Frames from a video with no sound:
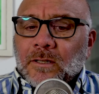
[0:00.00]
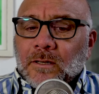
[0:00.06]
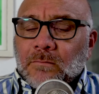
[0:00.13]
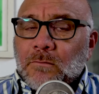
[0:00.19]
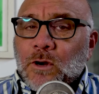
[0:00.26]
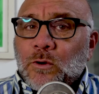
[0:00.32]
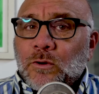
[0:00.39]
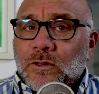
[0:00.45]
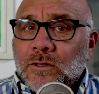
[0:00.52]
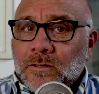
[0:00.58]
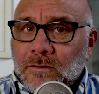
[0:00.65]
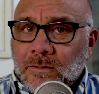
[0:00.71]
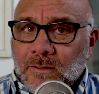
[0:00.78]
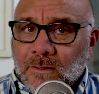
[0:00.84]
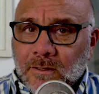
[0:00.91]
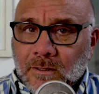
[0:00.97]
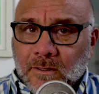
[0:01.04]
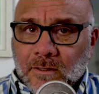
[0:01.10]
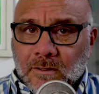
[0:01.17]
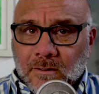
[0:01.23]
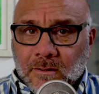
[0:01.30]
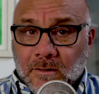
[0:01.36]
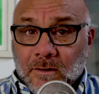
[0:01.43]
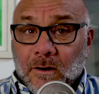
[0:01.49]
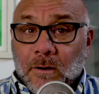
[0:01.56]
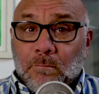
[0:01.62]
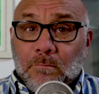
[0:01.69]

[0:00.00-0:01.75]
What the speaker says: emotions, our